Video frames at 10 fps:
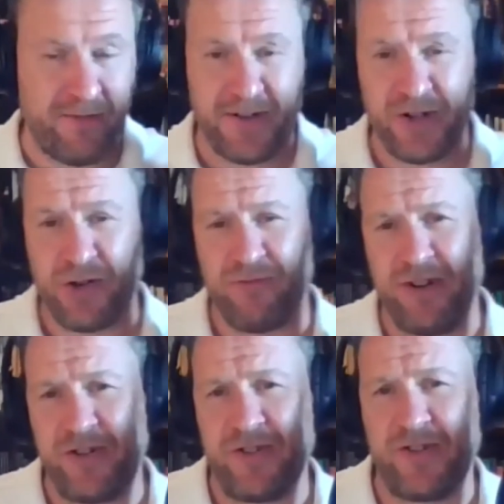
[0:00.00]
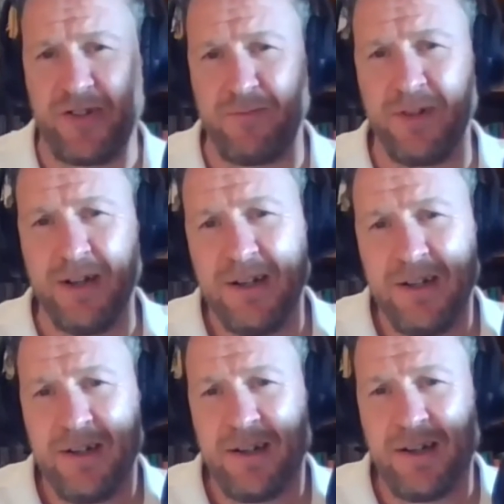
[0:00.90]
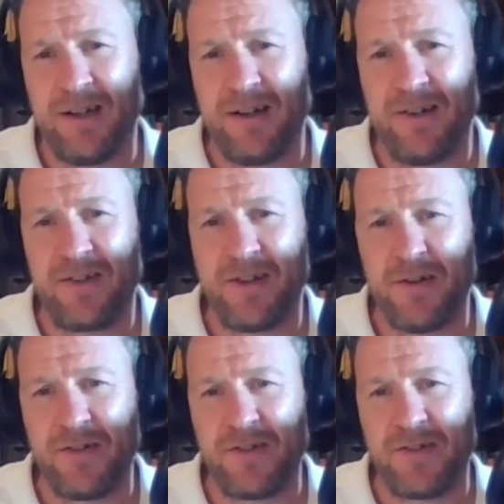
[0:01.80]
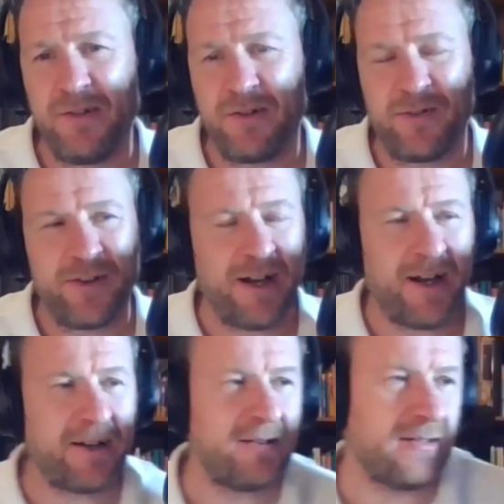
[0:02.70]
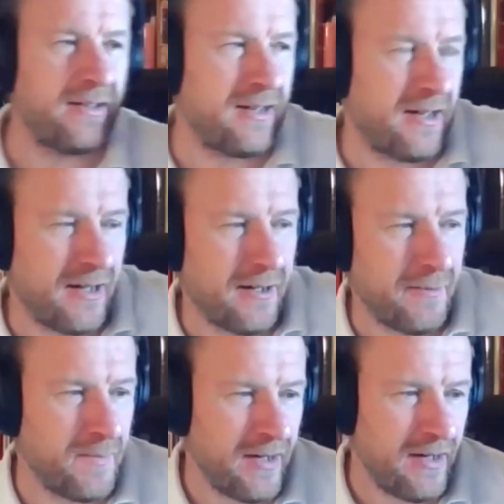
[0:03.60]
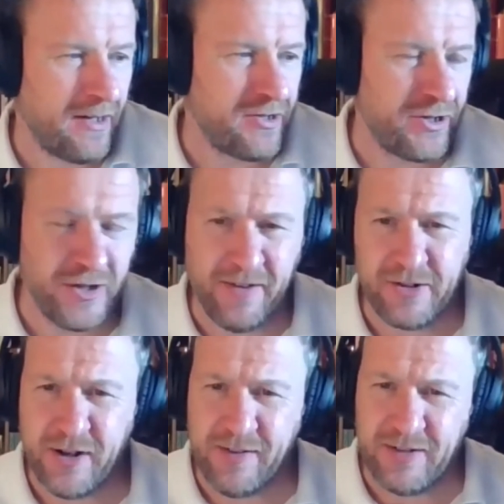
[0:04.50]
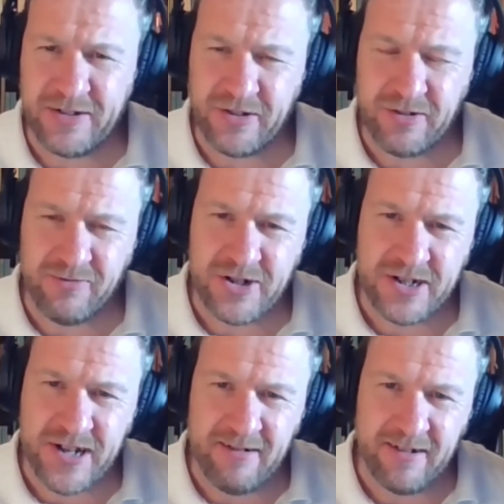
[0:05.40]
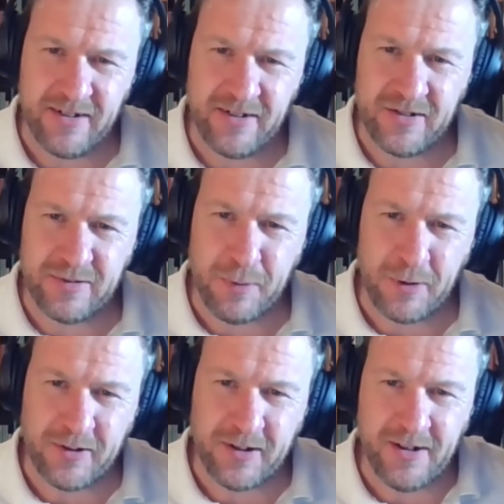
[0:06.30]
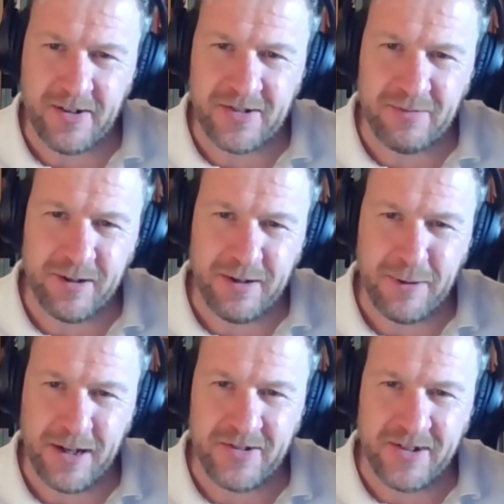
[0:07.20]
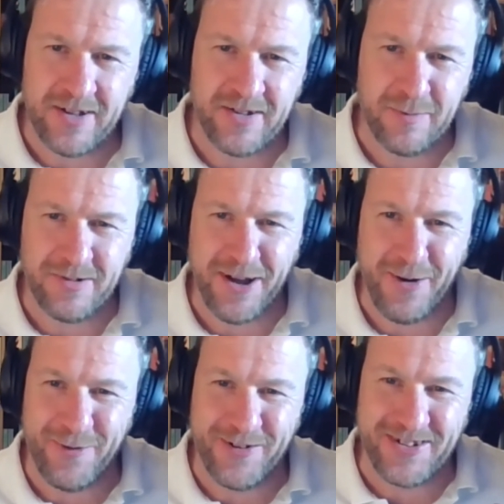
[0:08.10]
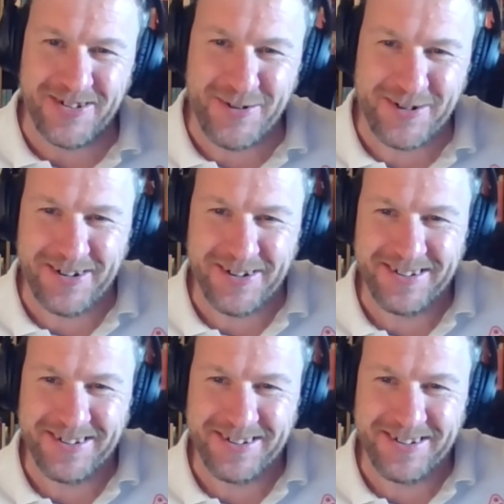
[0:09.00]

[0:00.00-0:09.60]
I think John Richardson is known as a snooker fan. Do you ever listen to Richard Herring's podcast where he plays against himself at snooker?